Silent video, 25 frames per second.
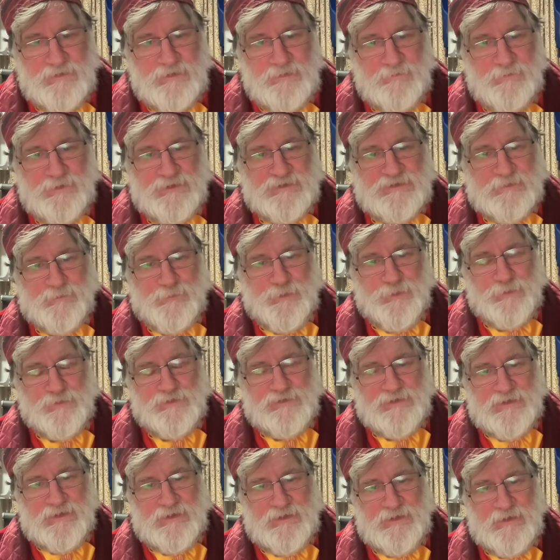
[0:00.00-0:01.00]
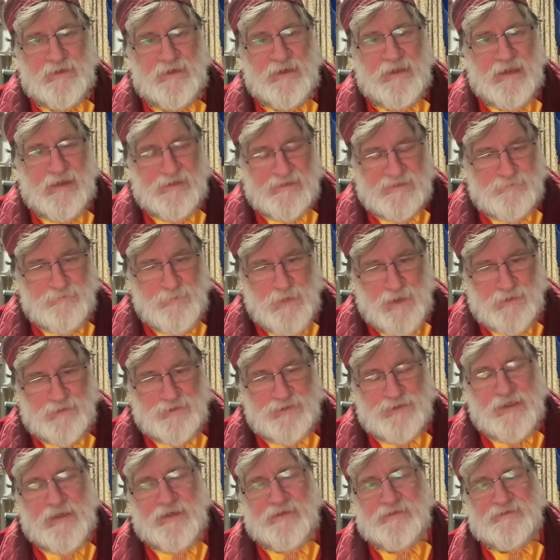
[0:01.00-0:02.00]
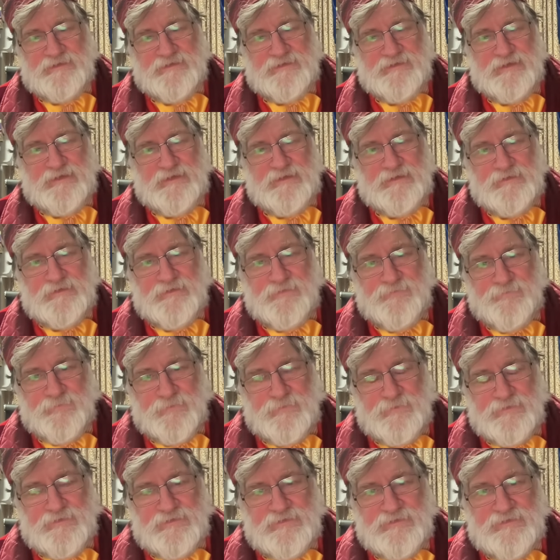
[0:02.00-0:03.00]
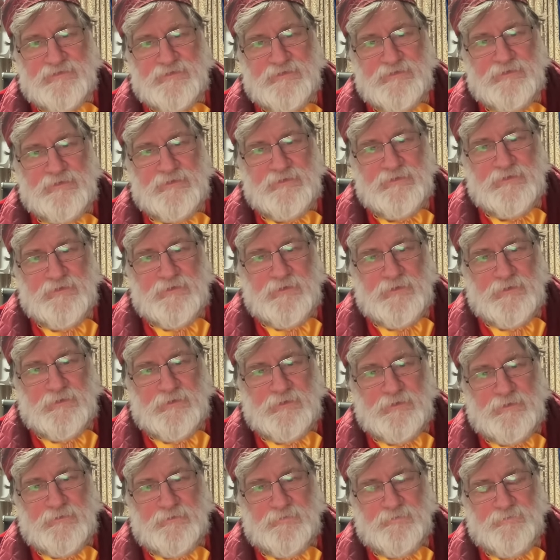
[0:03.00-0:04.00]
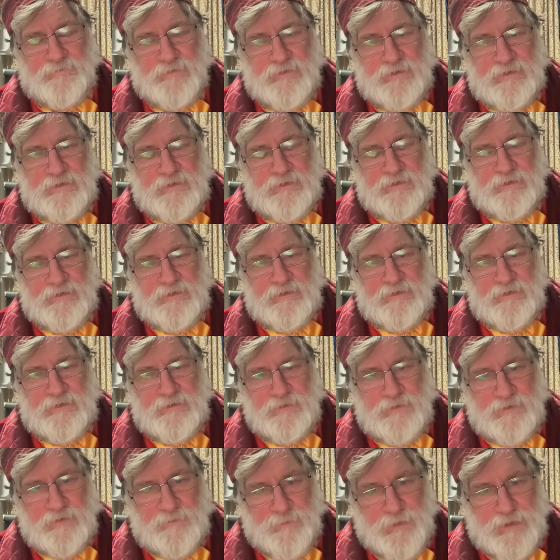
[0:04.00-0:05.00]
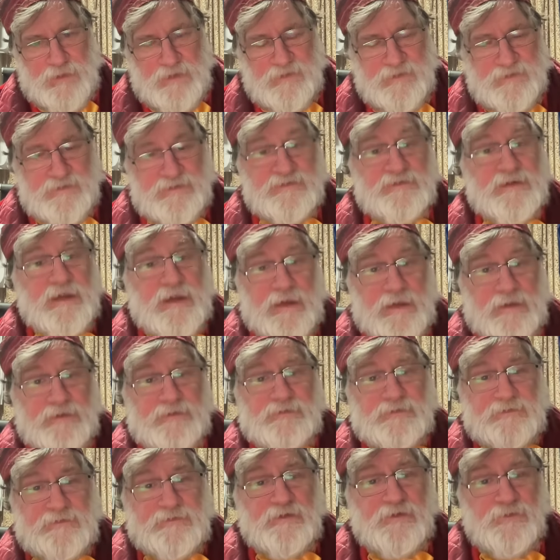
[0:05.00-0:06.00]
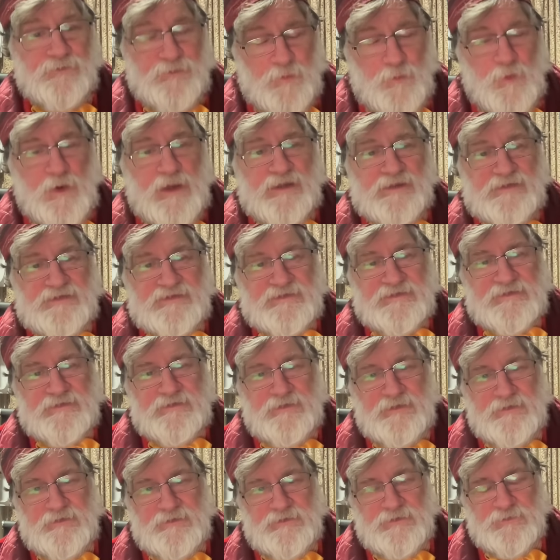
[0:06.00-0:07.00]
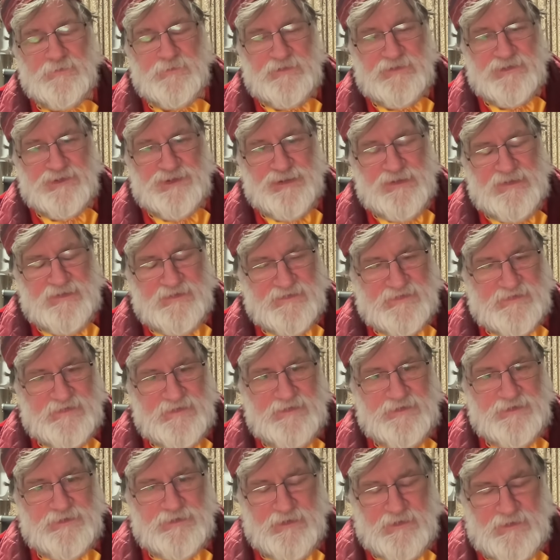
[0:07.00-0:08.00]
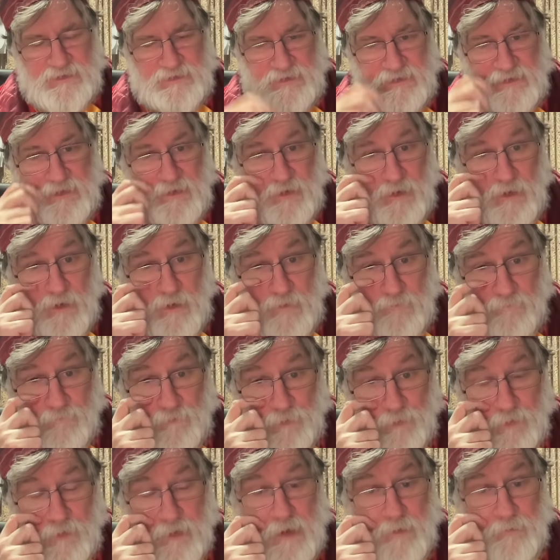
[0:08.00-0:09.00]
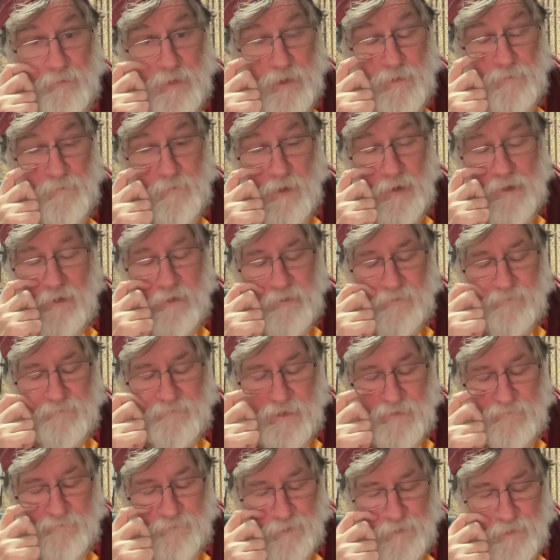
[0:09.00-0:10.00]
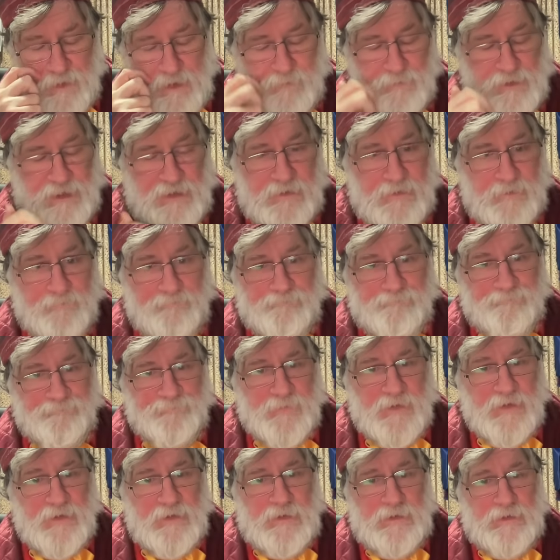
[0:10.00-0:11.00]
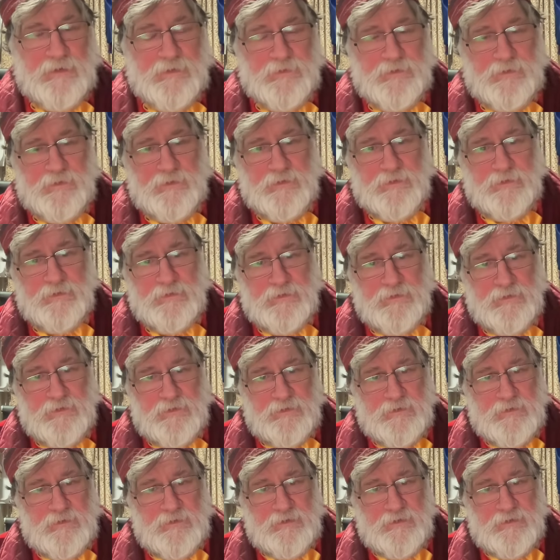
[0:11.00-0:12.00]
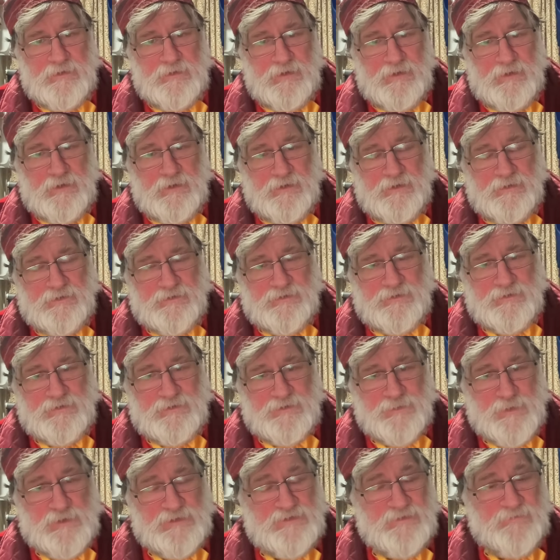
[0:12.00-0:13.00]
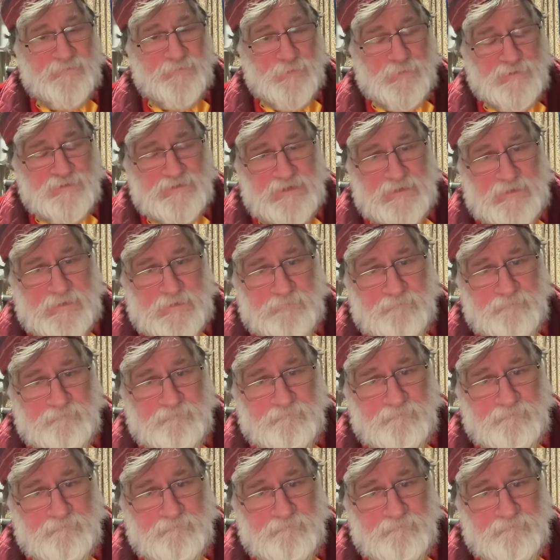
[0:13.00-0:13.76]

Mr. Putin as much as the indifference of the Europeans and the West to his seizure of the Kremlin of the Crimea in 2014.